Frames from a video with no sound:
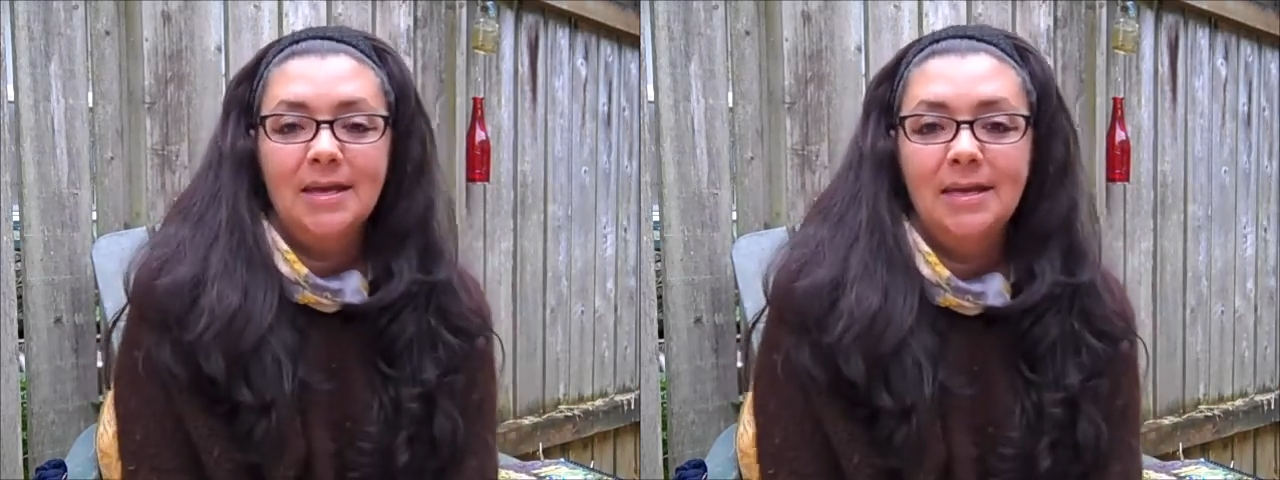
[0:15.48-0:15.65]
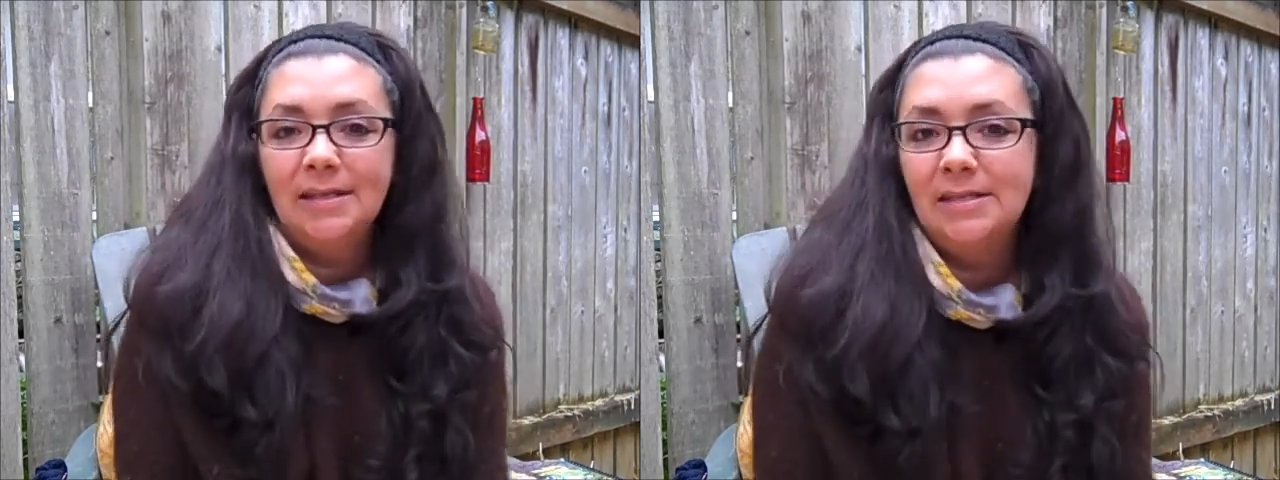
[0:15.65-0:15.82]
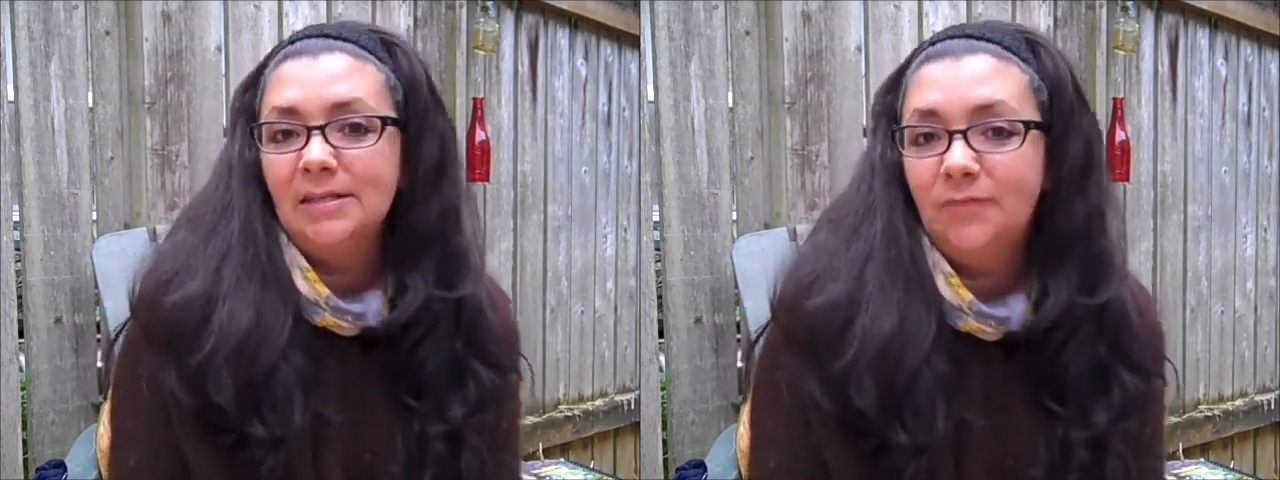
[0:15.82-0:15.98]

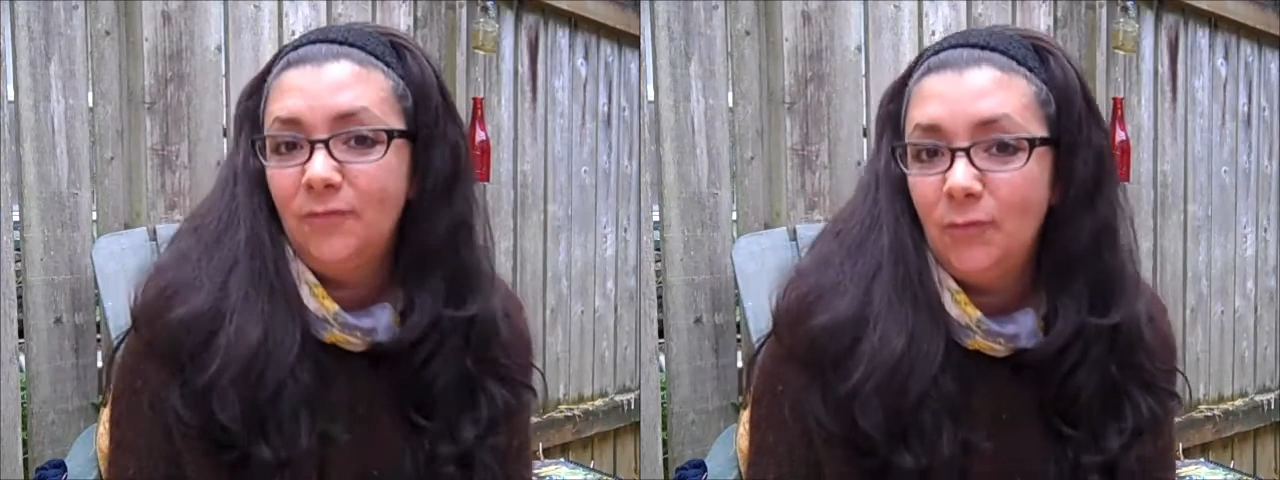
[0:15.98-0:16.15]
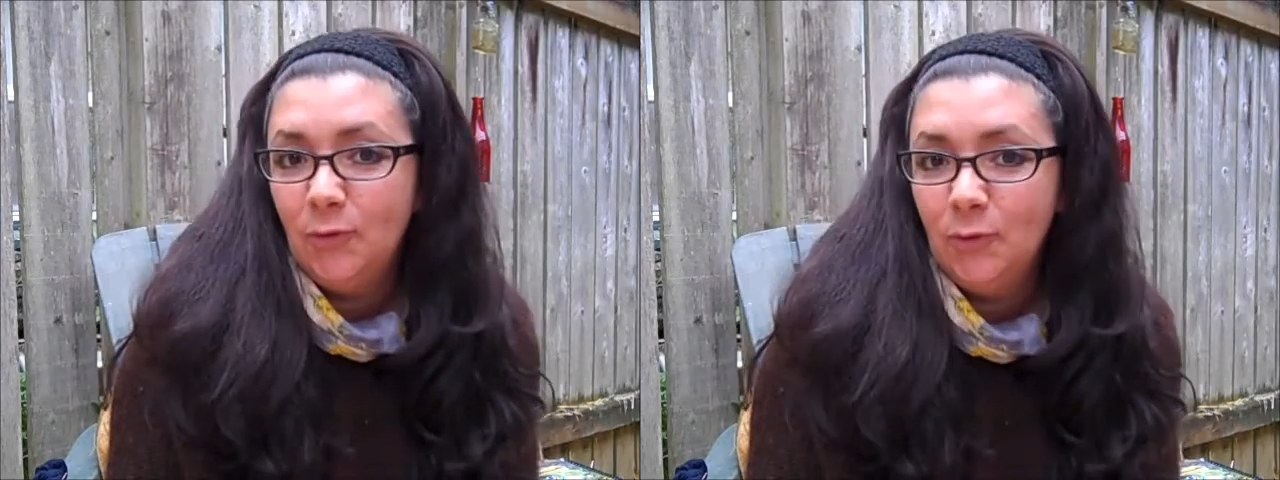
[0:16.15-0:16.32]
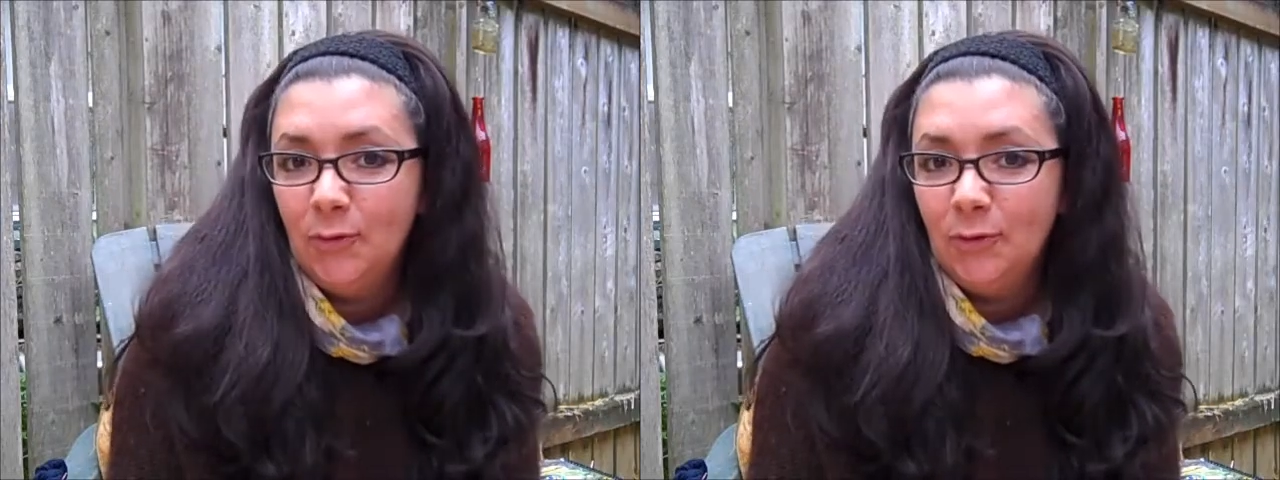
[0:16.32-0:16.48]
It's the
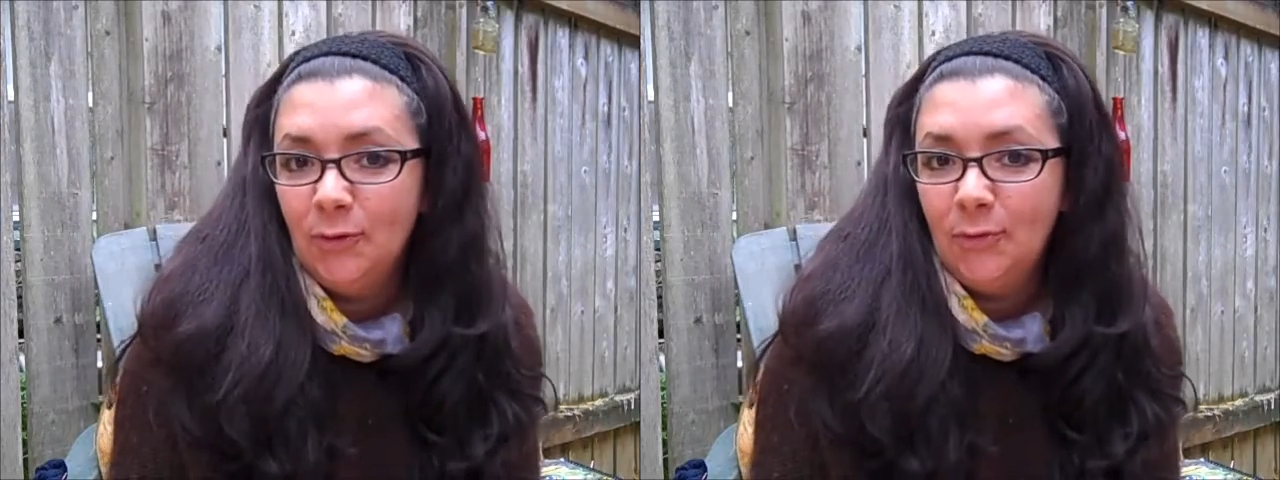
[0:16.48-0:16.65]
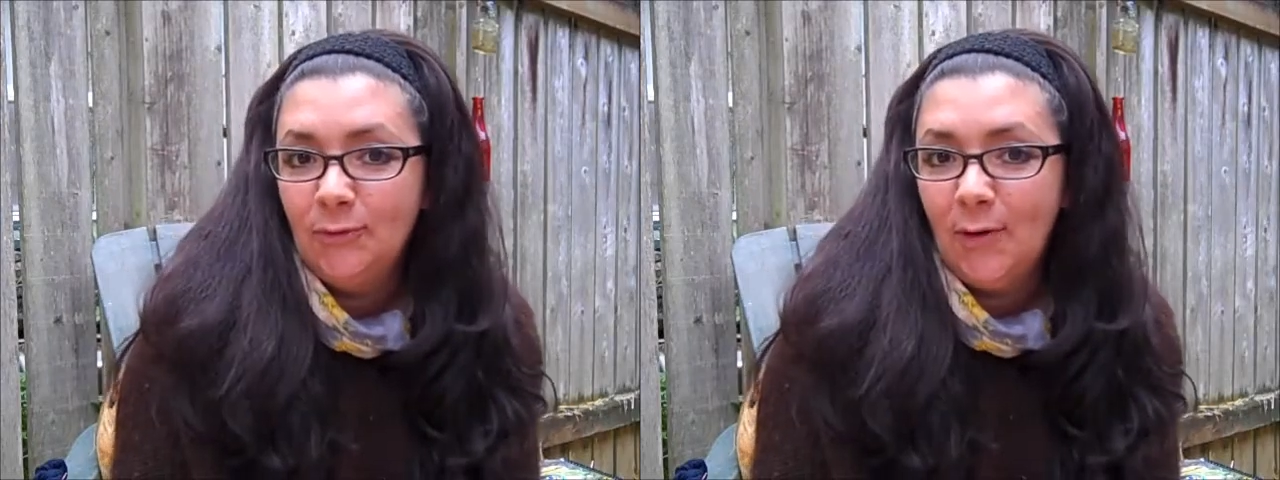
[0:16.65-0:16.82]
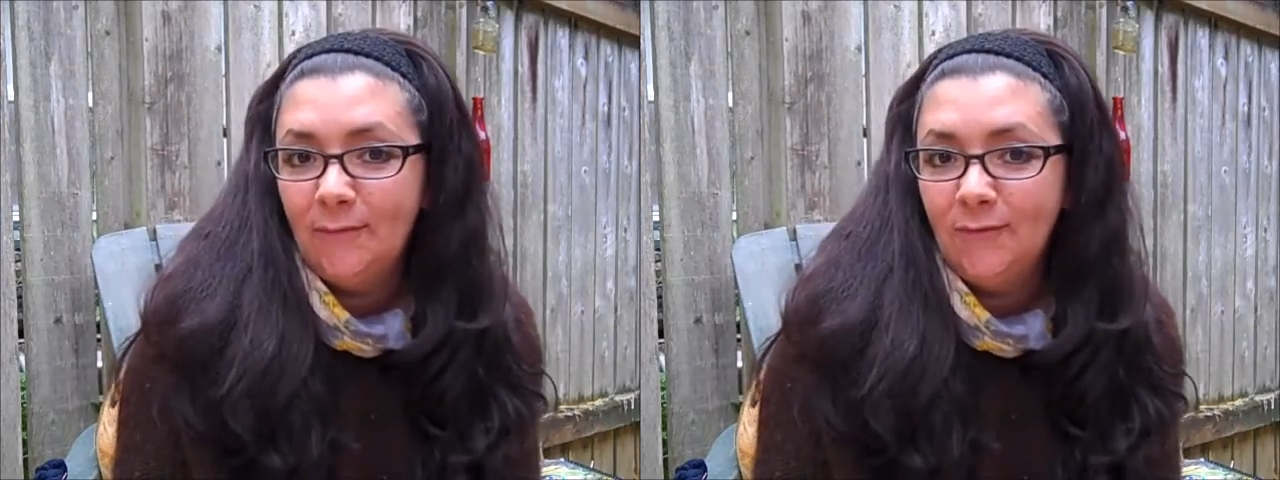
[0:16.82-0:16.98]
full
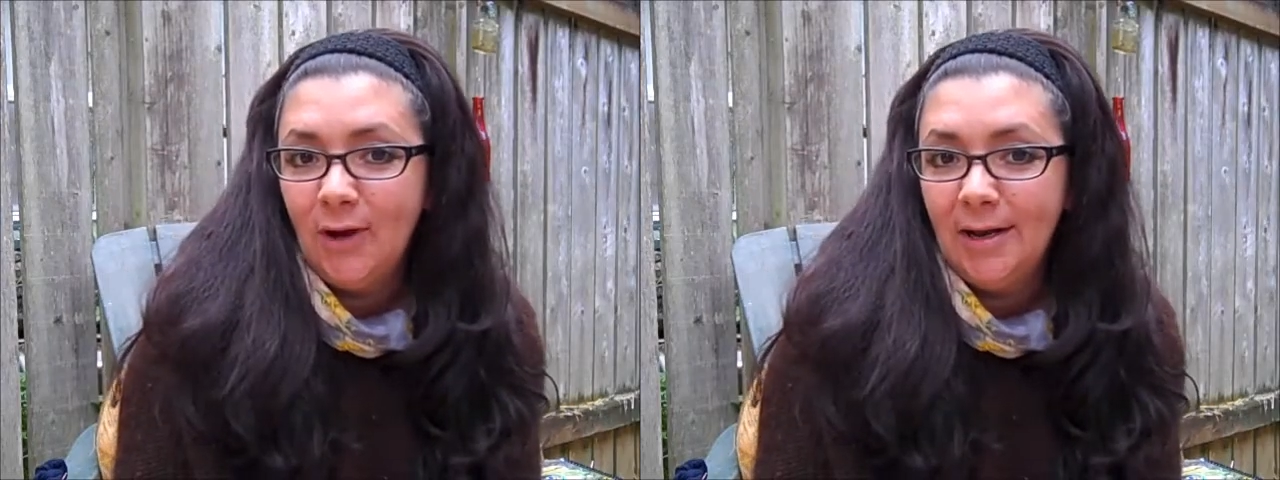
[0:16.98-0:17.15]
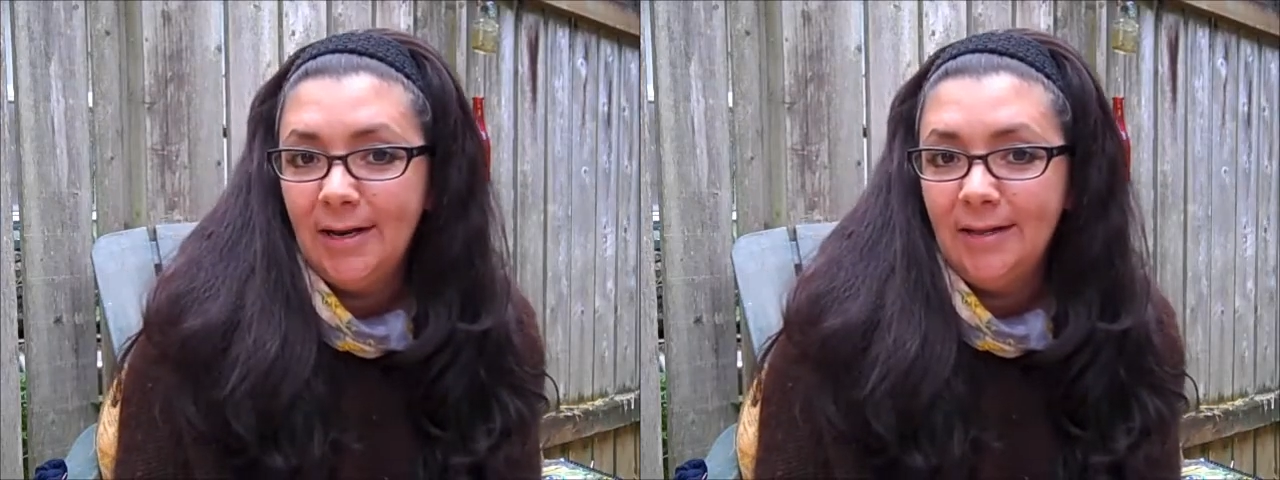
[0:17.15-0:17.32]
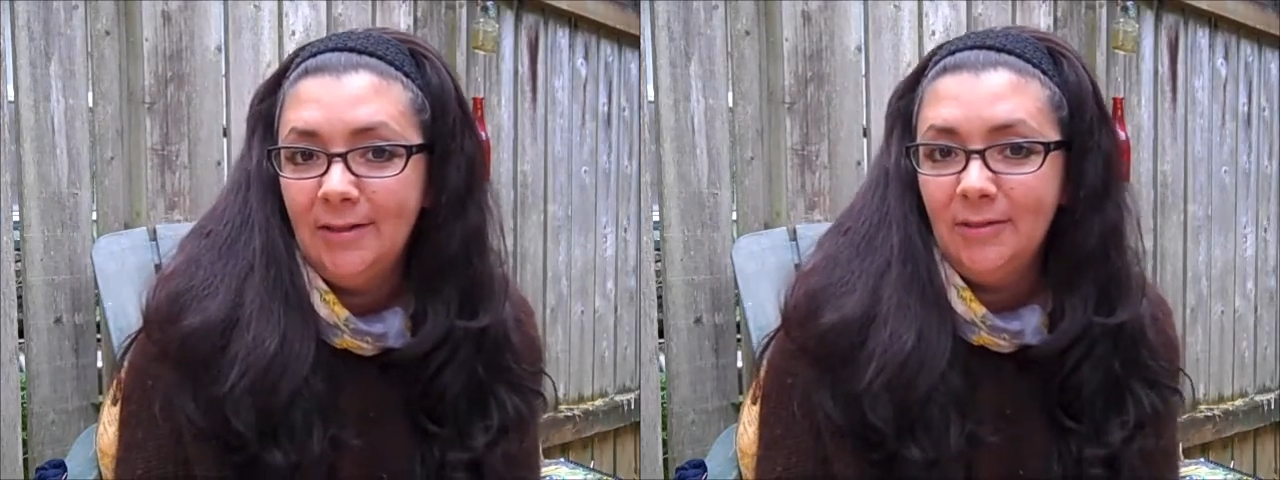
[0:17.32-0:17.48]
moon on
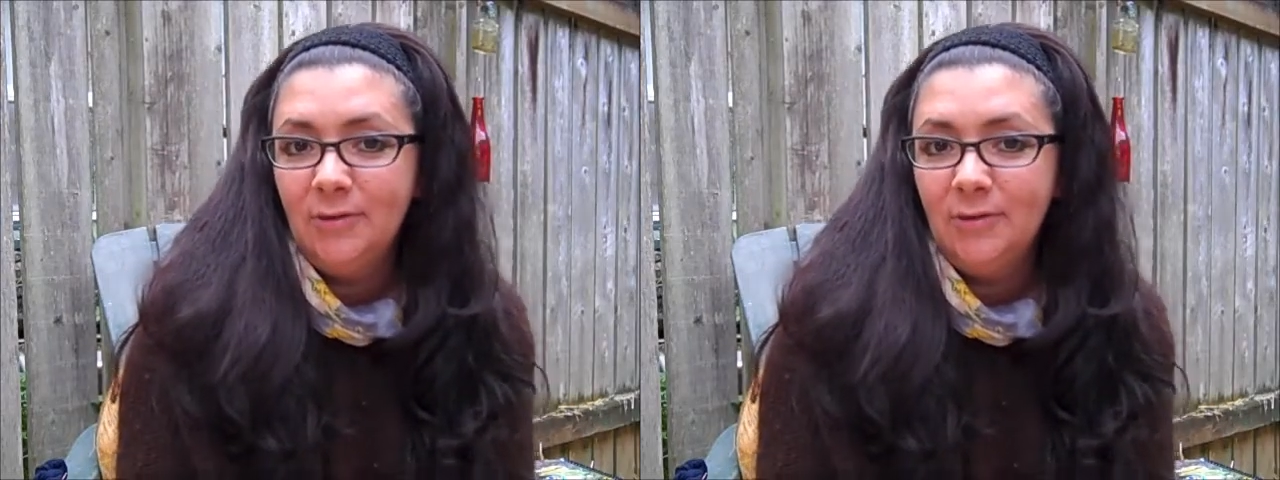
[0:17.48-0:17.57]
Friday the